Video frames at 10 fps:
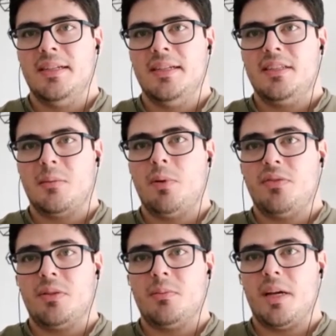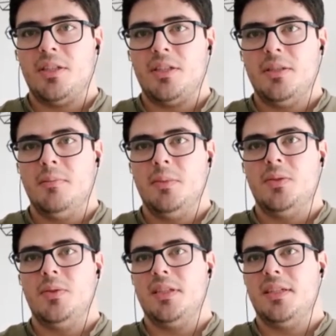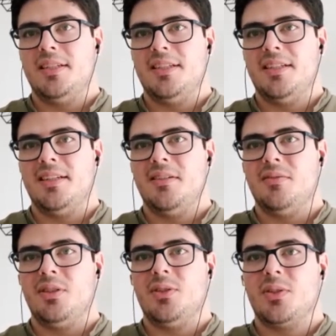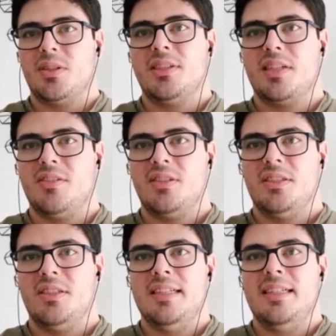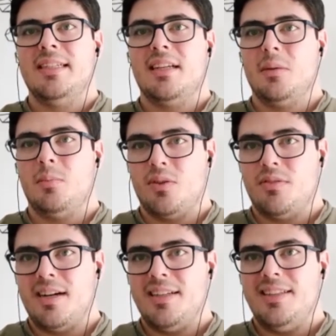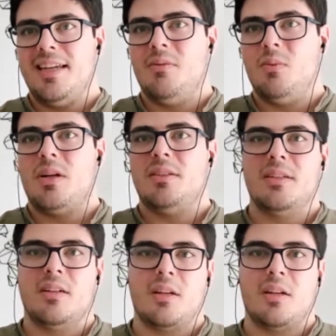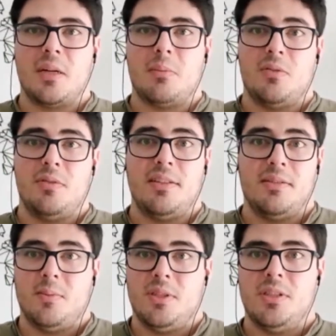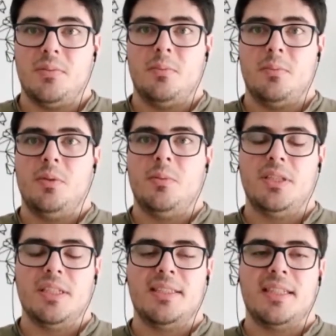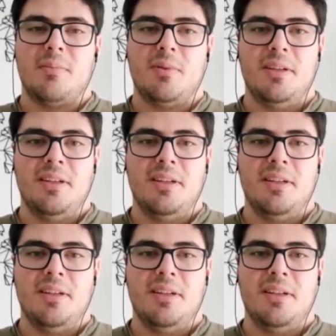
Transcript: it's a perfect match between the infrastructure services that they provide and what CloudStack provides, which is pretty much the same.